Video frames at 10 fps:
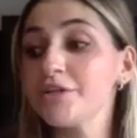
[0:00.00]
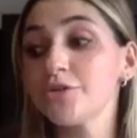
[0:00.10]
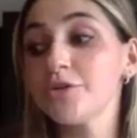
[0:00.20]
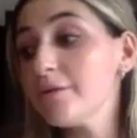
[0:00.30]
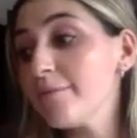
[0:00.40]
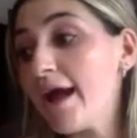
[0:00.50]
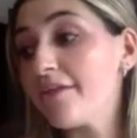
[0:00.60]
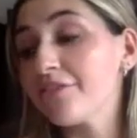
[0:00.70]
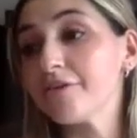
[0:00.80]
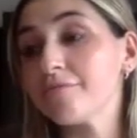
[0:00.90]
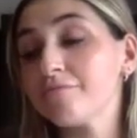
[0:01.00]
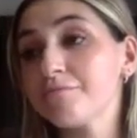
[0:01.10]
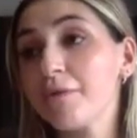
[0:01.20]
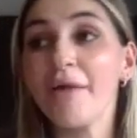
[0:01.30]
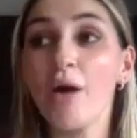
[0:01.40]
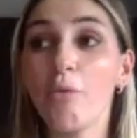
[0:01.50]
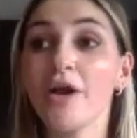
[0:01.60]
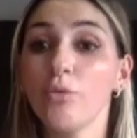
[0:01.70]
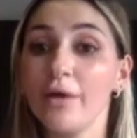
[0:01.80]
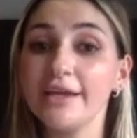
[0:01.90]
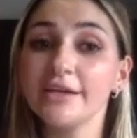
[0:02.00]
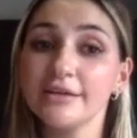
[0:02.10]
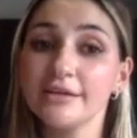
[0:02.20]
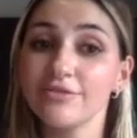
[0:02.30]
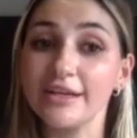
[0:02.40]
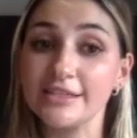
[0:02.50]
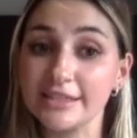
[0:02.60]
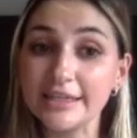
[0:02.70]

doing about 1 a week recently.